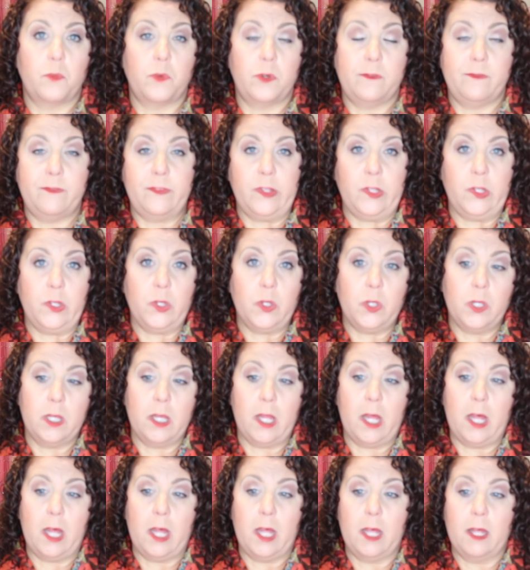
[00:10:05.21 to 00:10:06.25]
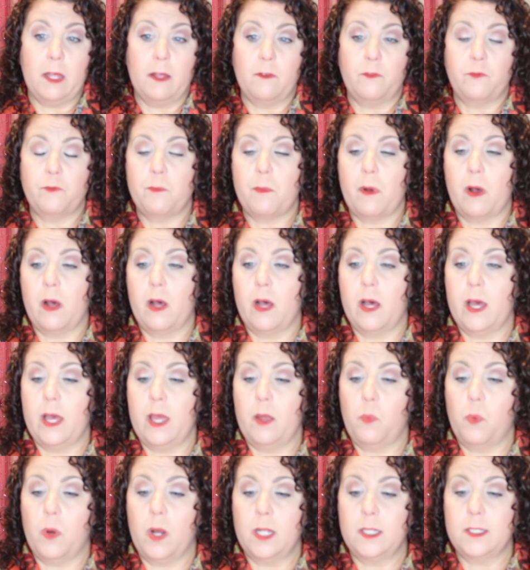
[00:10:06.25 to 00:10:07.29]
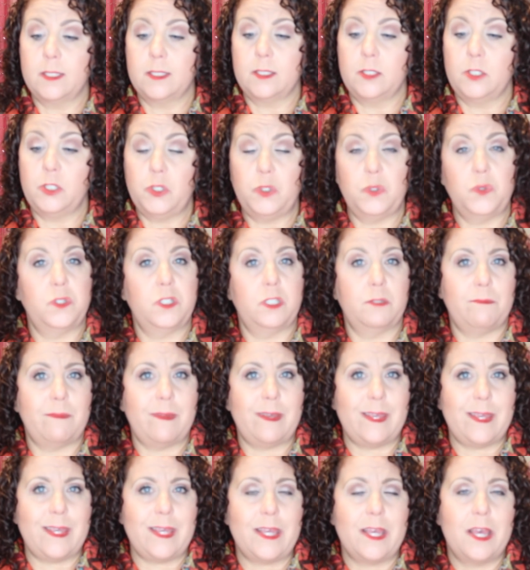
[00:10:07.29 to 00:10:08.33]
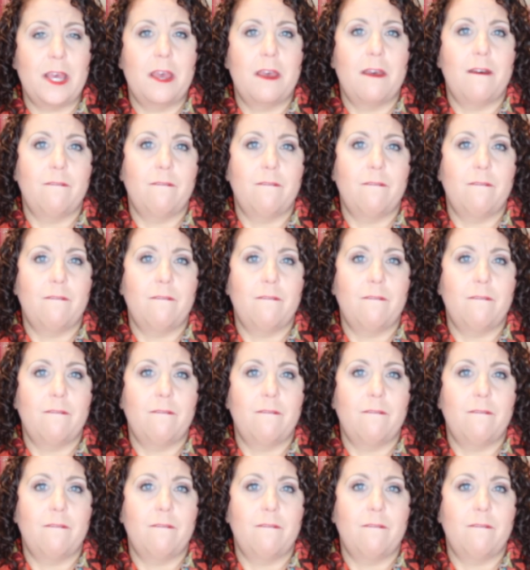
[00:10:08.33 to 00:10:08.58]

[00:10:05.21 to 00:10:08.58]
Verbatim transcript: reveal of my What's New to Me